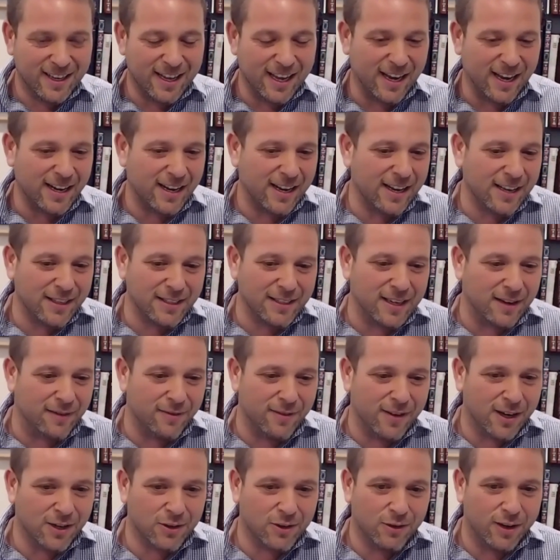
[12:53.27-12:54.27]
And
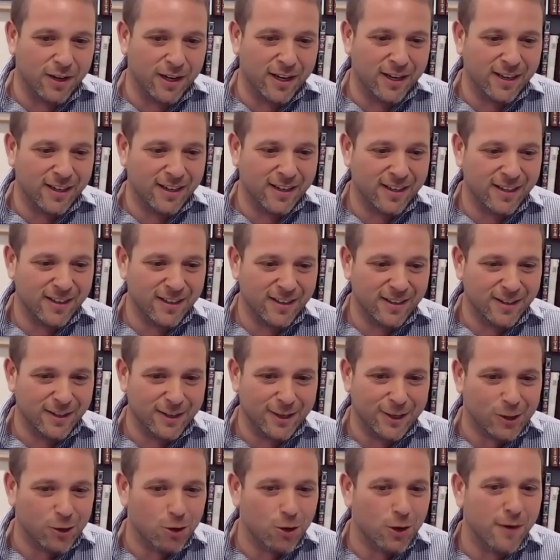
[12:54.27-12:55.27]
Esau actually
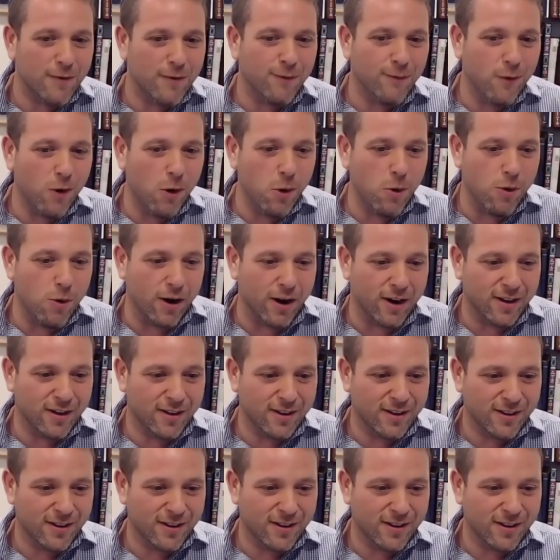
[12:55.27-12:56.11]
is looking forward